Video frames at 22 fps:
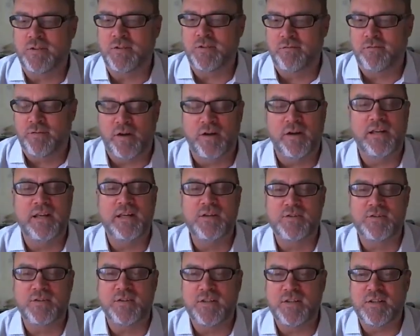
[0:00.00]
very
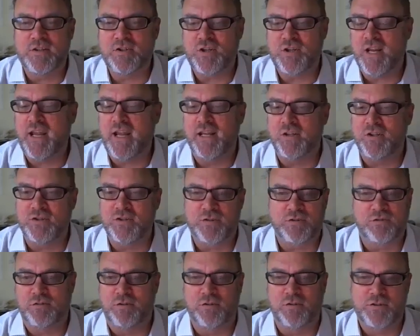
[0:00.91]
easily to
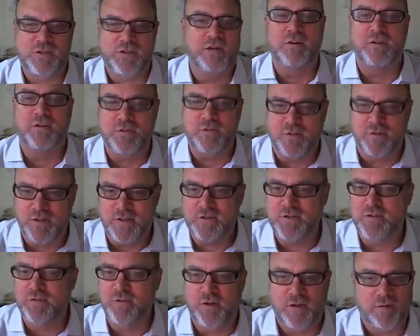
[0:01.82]
change your territory
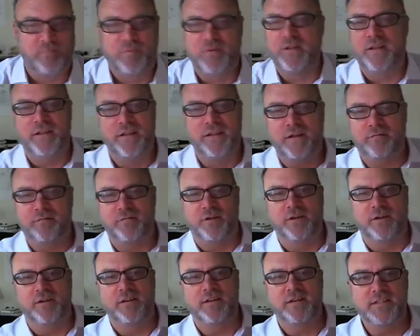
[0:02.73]
to a completely different